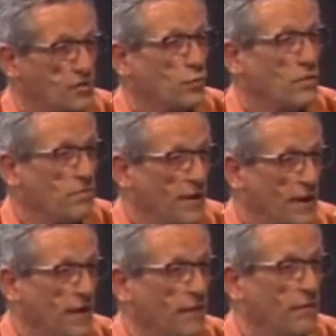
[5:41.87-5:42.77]
to
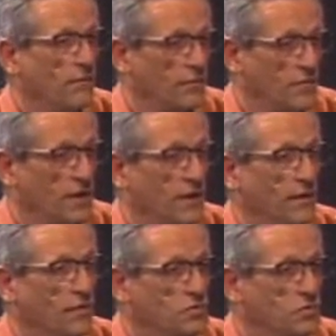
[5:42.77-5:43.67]
repay the money
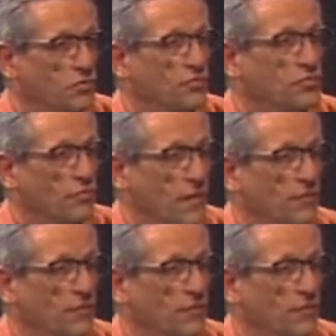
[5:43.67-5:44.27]
that's used to pay,